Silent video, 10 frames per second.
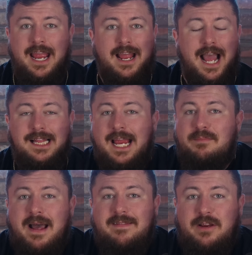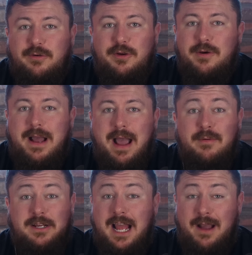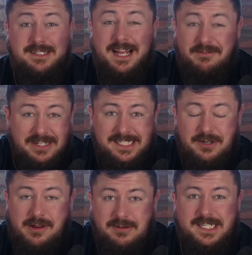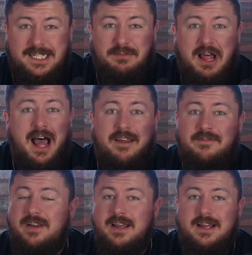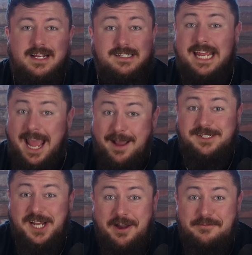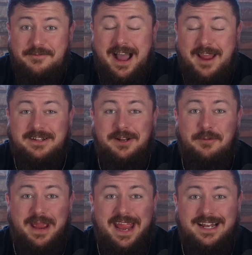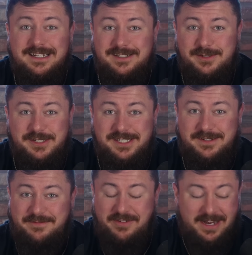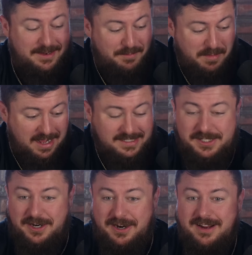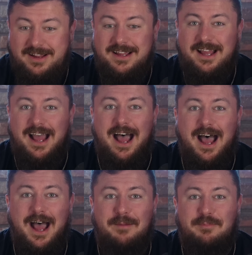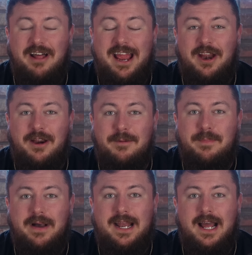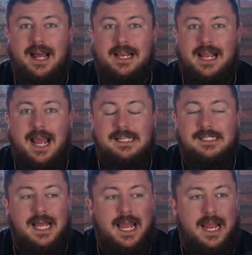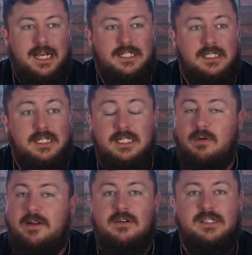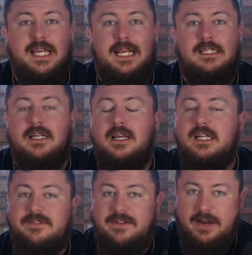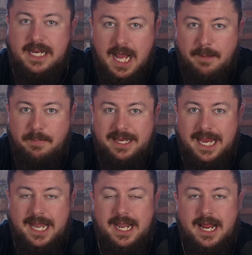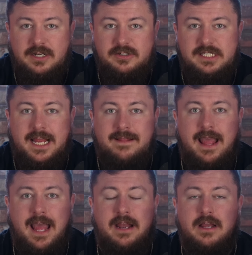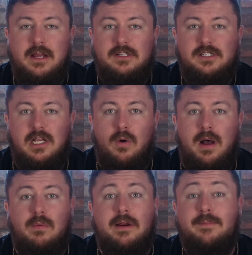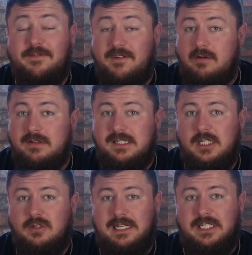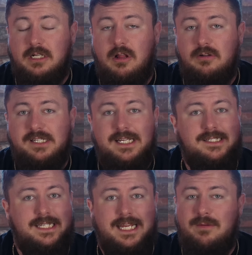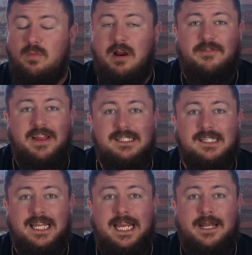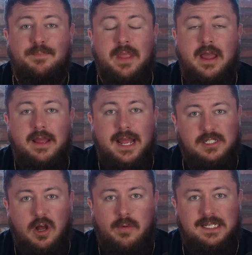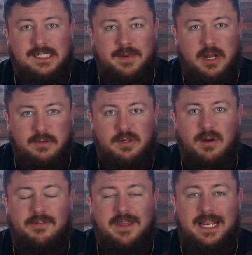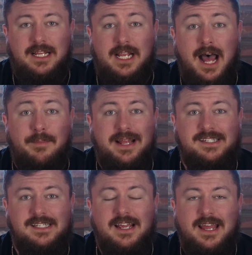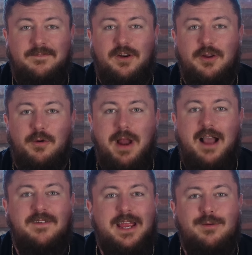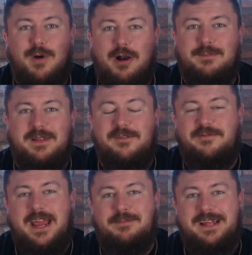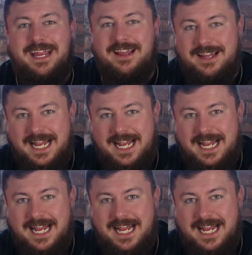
I, I like Motley Crue. I, I would I would definitely still go see them live, because they have John five in their band. The dude's just a freaking monster uh, player. But uh, guys, I, I just, it's one of those things. It's very complicated. I understand that. So uh, we're going to be following the situation closely and see where things lead. As always, let me know what you all think in the comments. If you're new to Rock Feed, welcome to the family.